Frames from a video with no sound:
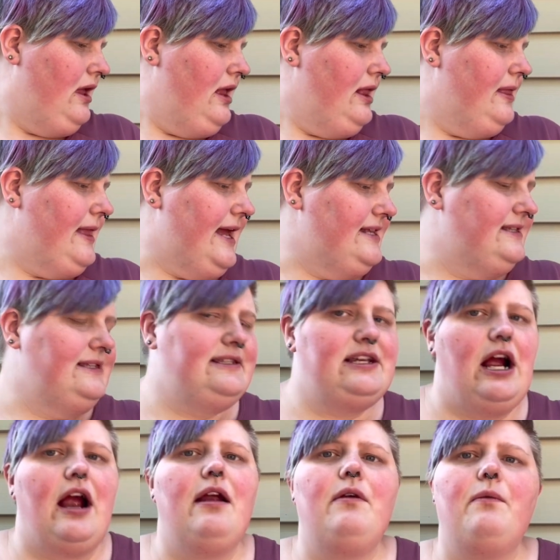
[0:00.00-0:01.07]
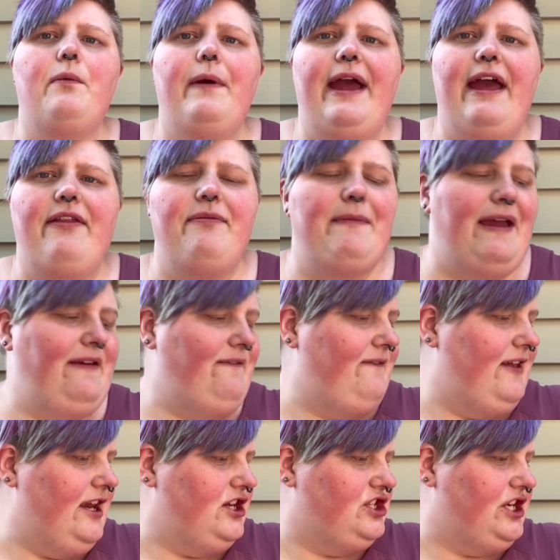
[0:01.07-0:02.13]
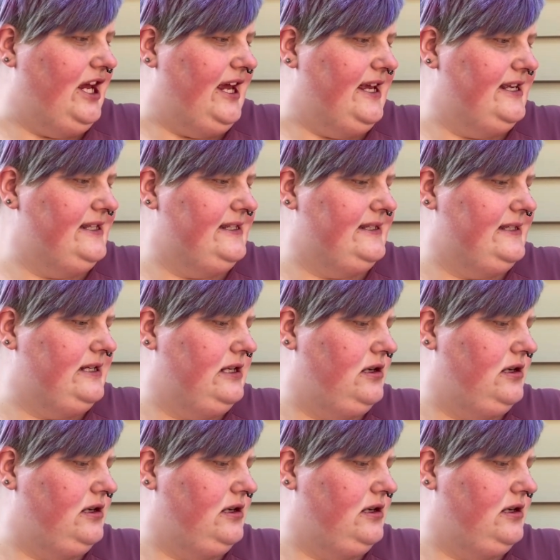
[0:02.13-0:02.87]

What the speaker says: Let's start with my finishes.